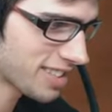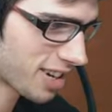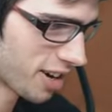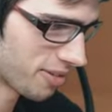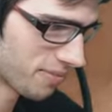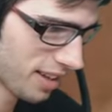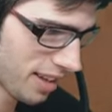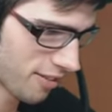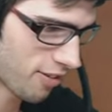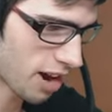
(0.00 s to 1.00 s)
let's go.
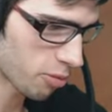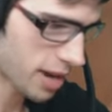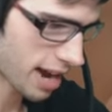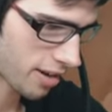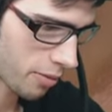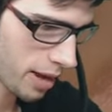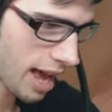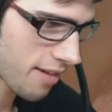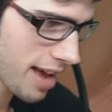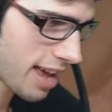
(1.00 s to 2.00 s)
Final pack,
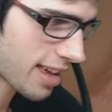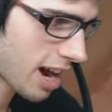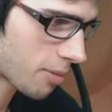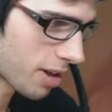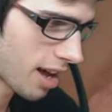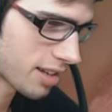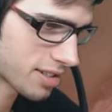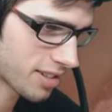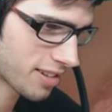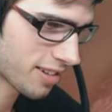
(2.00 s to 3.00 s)
we have a
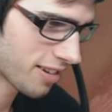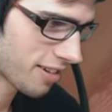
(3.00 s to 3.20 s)
Karrablast,